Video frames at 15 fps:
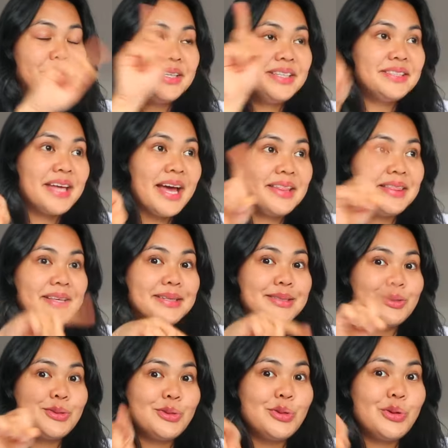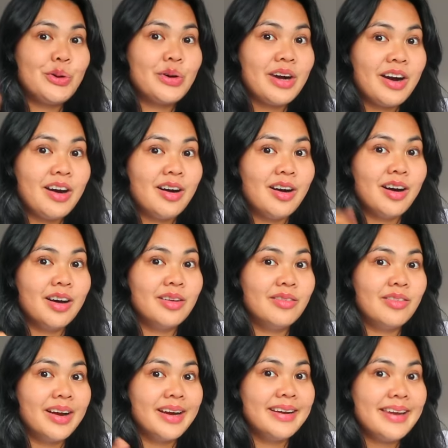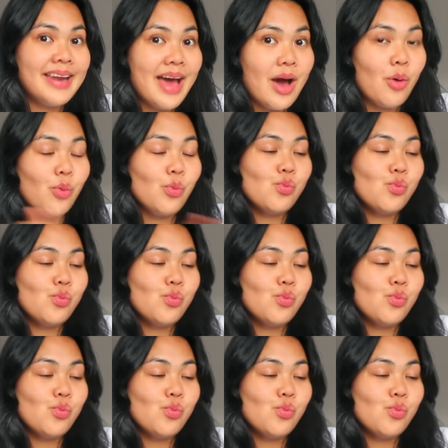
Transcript: Please add this to your cart right now.